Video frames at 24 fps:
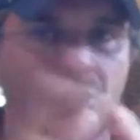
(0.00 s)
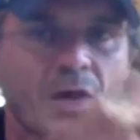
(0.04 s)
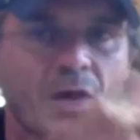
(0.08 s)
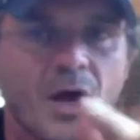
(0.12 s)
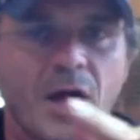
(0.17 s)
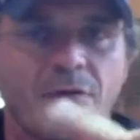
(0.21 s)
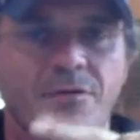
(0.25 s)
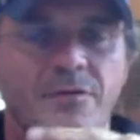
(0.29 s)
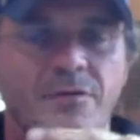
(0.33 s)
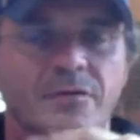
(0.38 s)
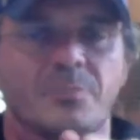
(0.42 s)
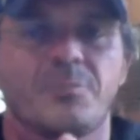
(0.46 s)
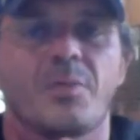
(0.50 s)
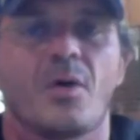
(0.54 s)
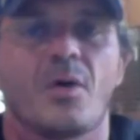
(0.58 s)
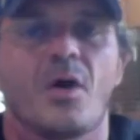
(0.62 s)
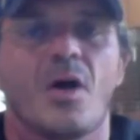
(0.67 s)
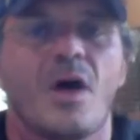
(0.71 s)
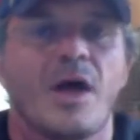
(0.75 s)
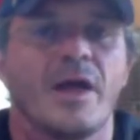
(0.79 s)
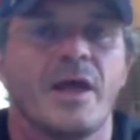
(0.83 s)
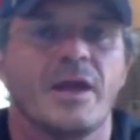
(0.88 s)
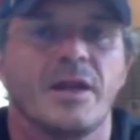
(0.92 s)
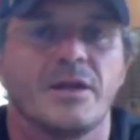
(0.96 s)
and my life is
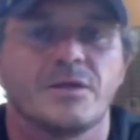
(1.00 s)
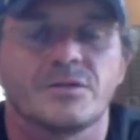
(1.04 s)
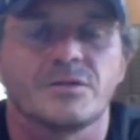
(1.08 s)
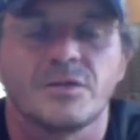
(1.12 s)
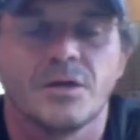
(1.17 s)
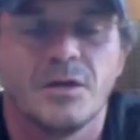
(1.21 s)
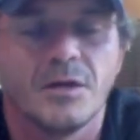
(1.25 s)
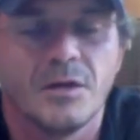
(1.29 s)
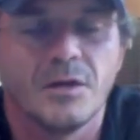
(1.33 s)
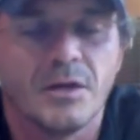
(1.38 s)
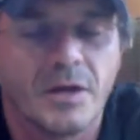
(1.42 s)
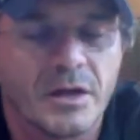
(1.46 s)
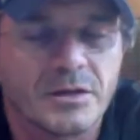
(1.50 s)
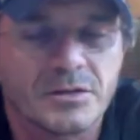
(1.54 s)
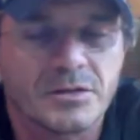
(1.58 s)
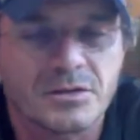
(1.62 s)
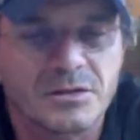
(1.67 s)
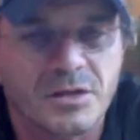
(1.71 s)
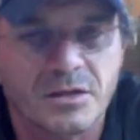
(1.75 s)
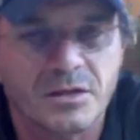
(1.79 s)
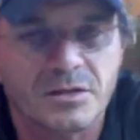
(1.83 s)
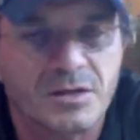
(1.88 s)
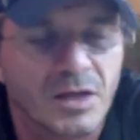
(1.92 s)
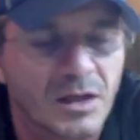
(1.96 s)
a pie, and
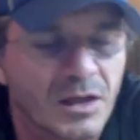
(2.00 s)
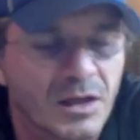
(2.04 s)
it's